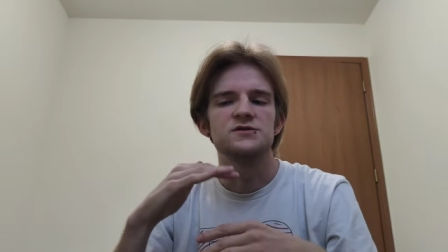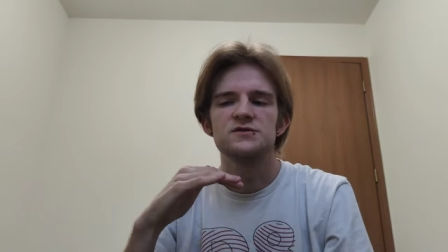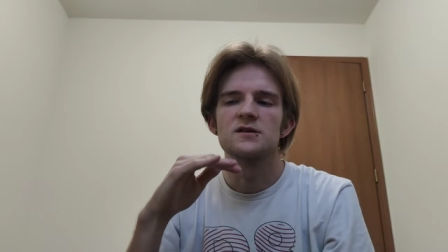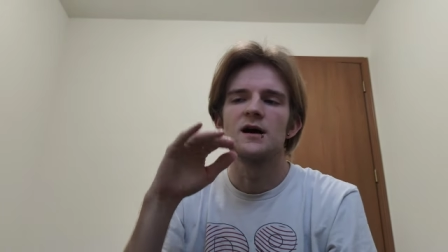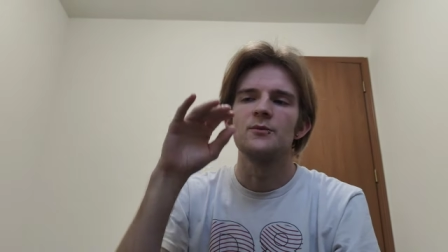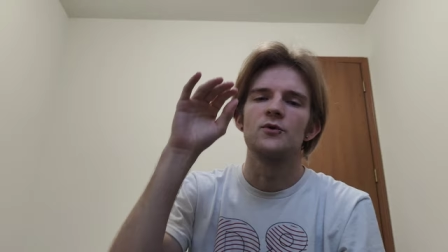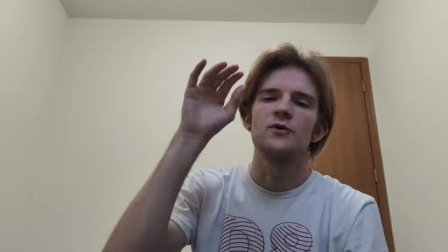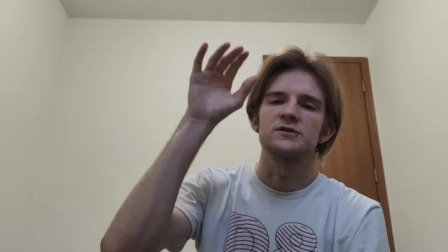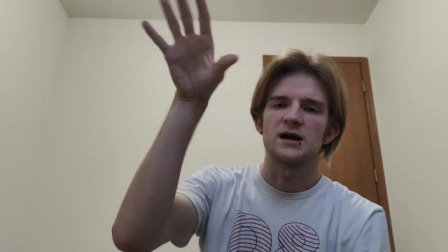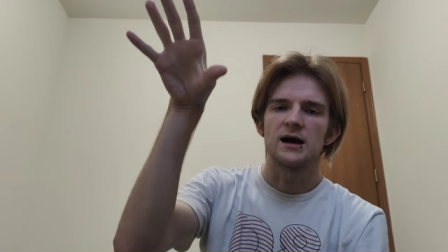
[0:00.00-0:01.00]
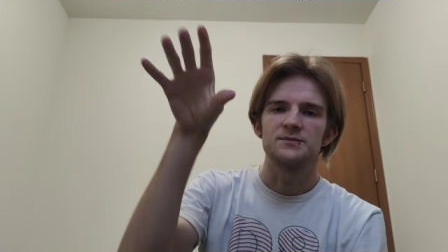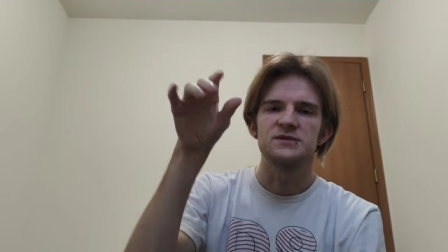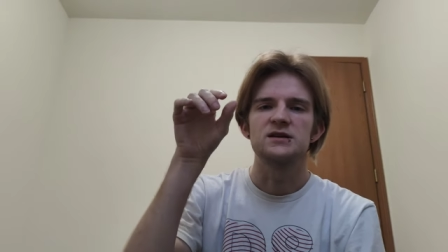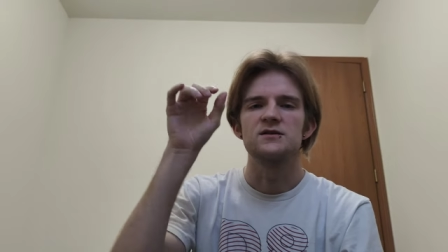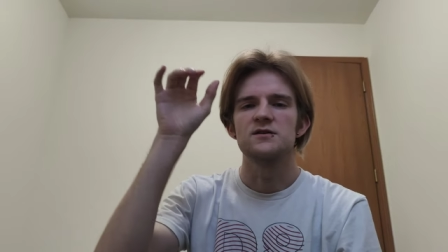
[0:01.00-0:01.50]
There's a lot more
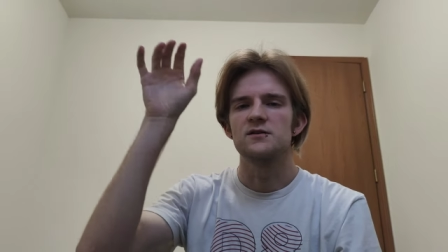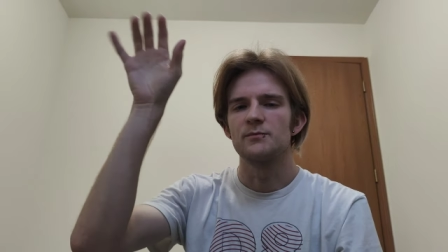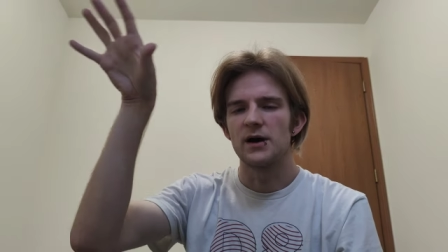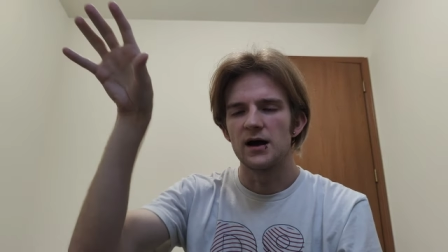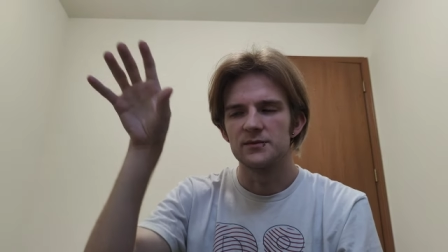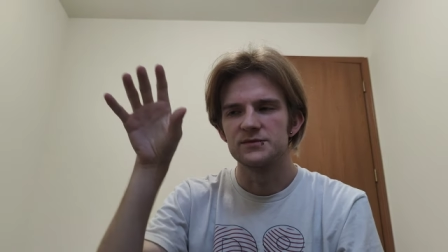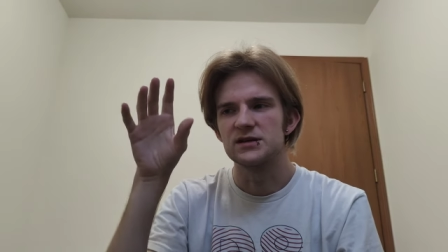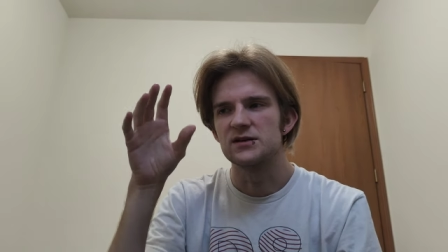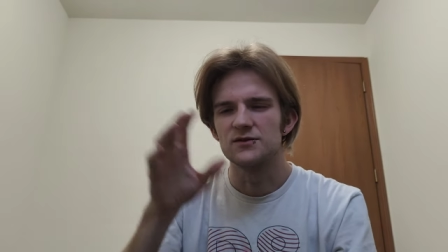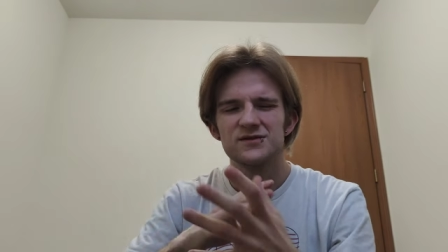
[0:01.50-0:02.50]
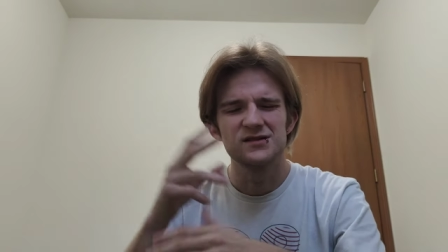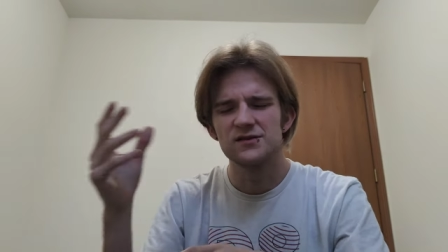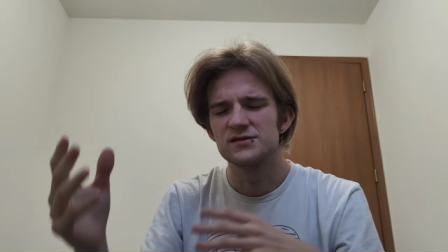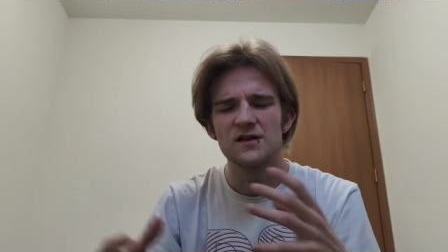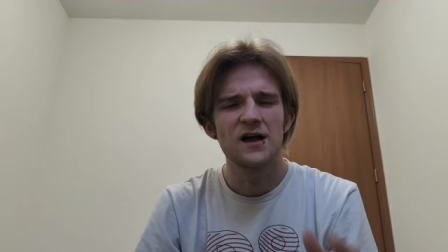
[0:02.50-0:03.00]
top tier, bottom tier. There's,
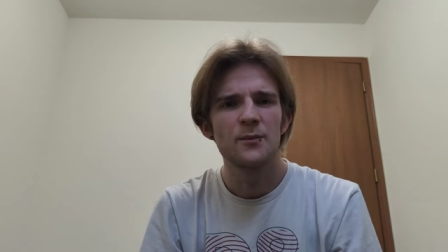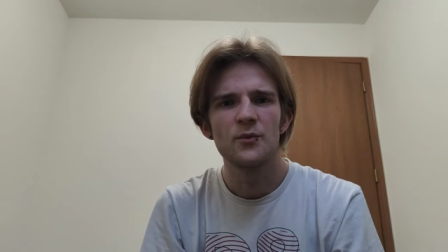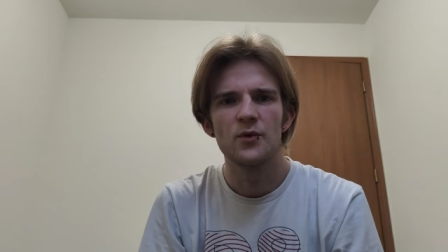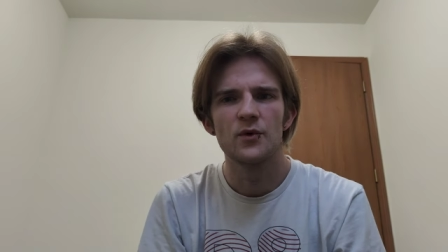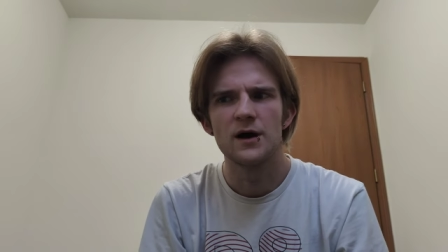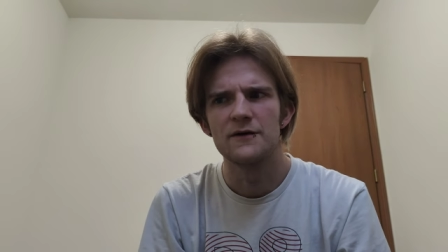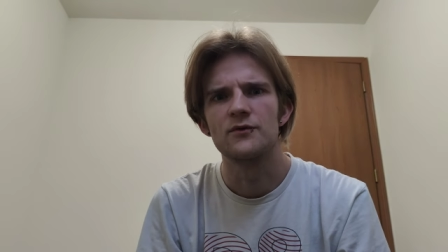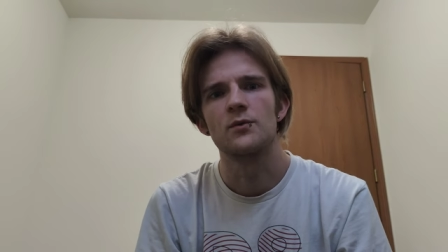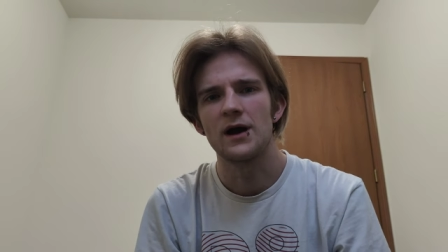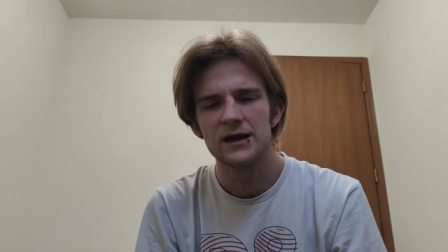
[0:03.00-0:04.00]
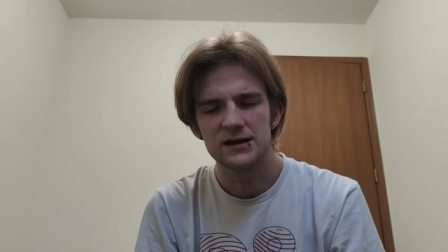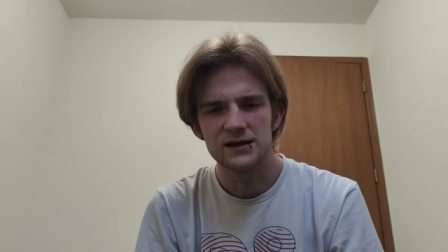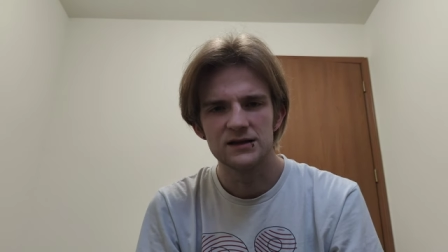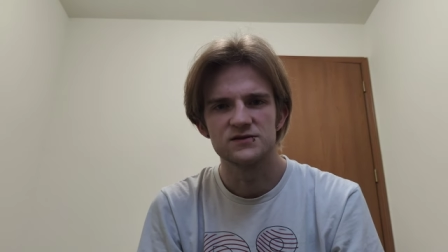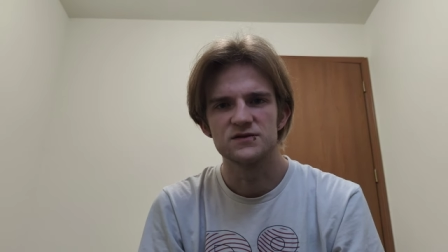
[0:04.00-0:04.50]
there's a lot more uh, variety
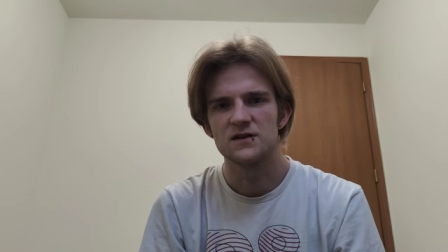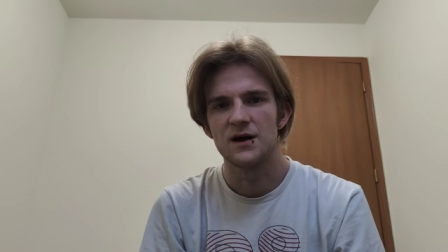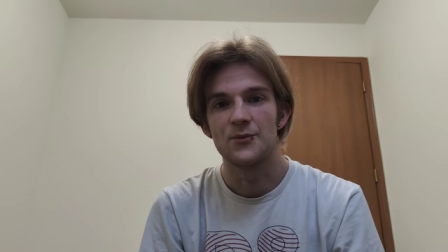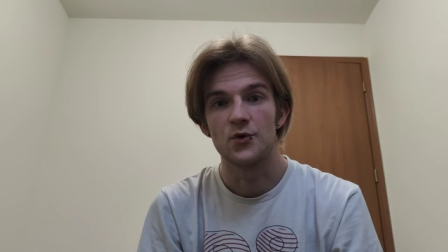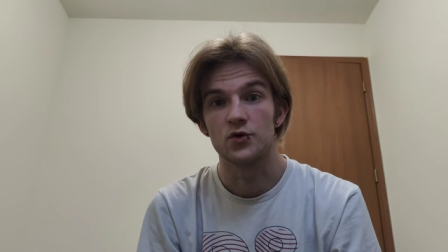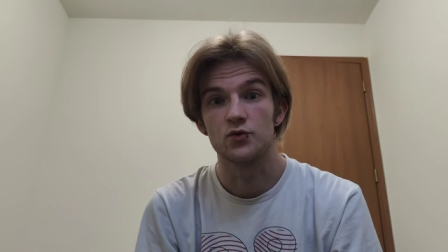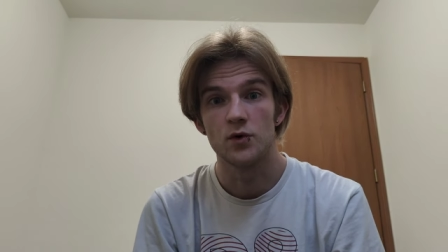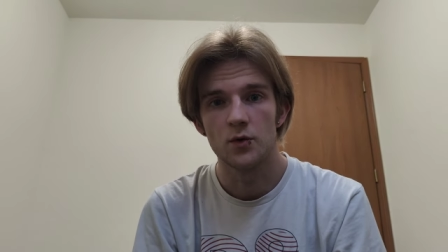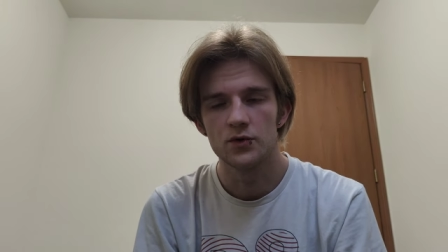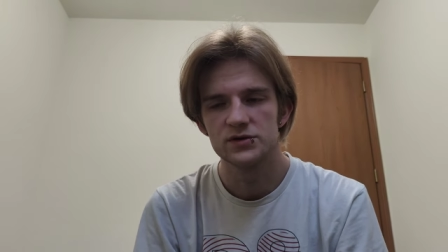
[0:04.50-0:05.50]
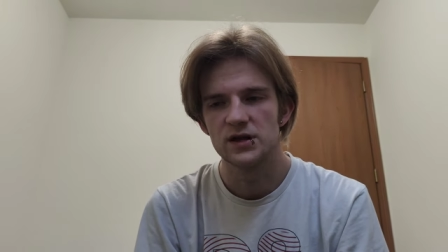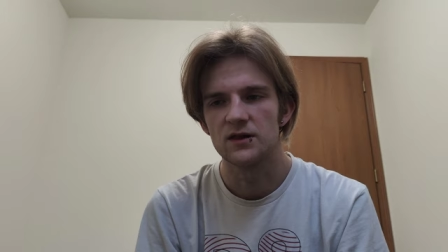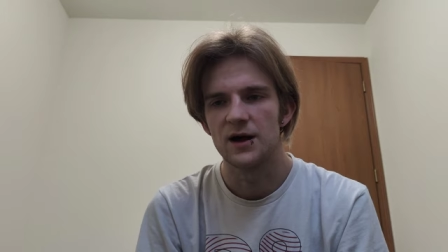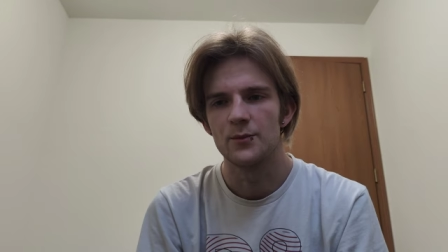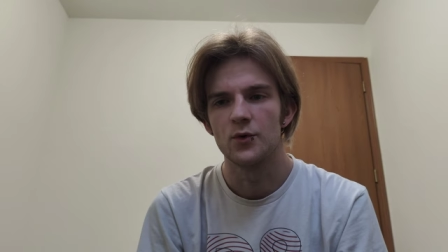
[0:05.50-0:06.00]
because there's a lot more growers, a
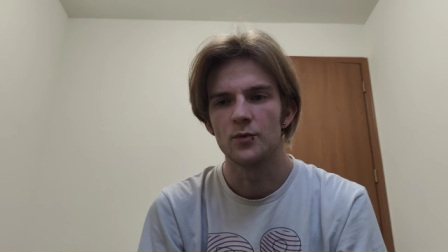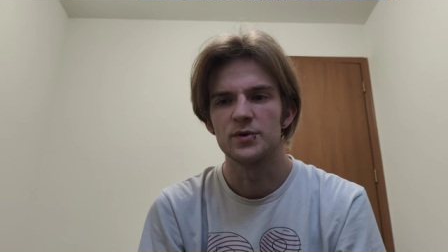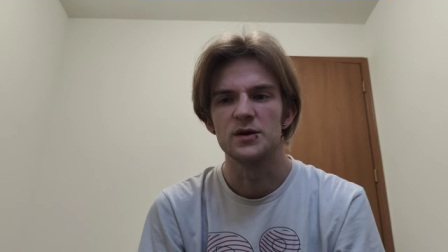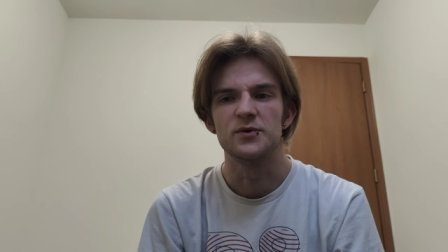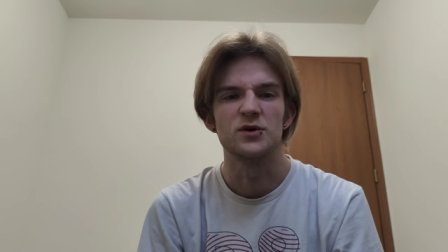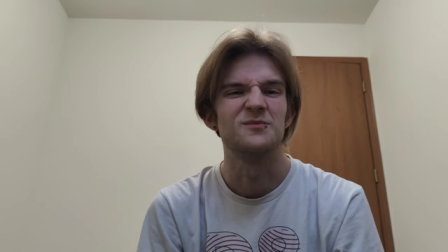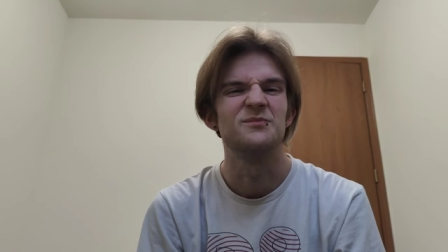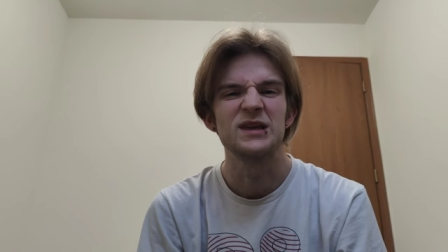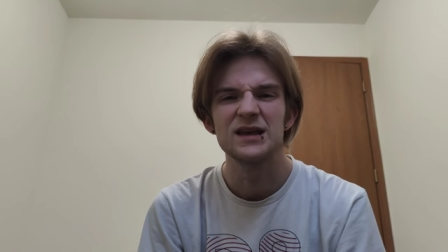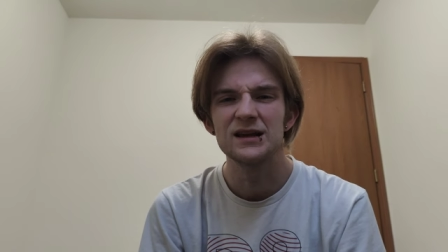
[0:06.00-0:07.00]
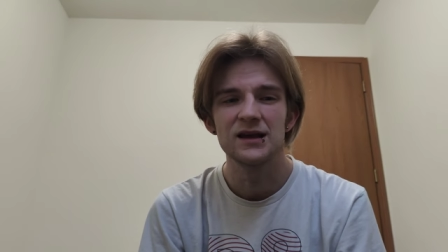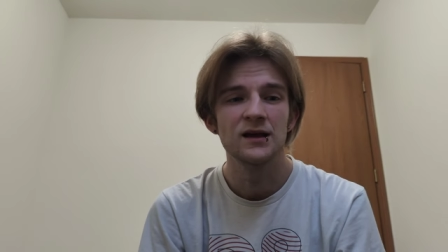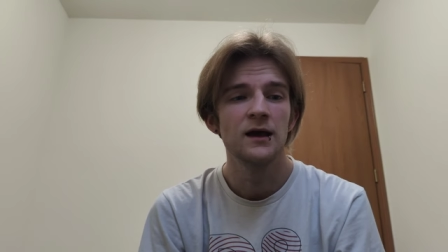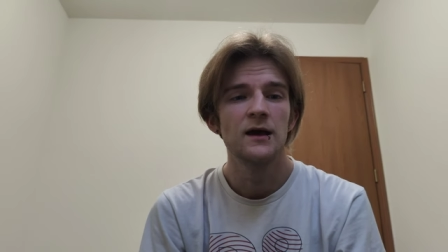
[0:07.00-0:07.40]
lot more people competing.